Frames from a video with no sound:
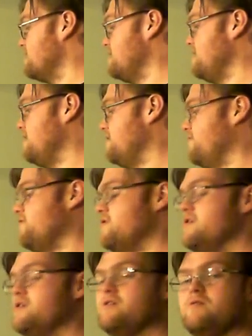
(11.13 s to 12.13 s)
Seeing the
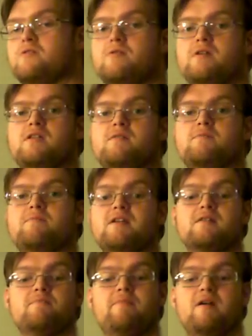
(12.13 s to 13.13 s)
Forest Through the Trees,
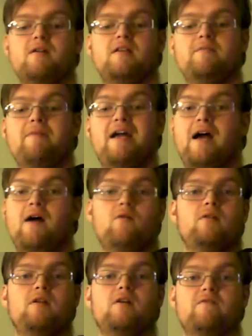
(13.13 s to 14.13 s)
because apparently my
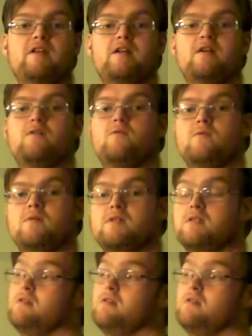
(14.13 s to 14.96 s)
hour-long video was,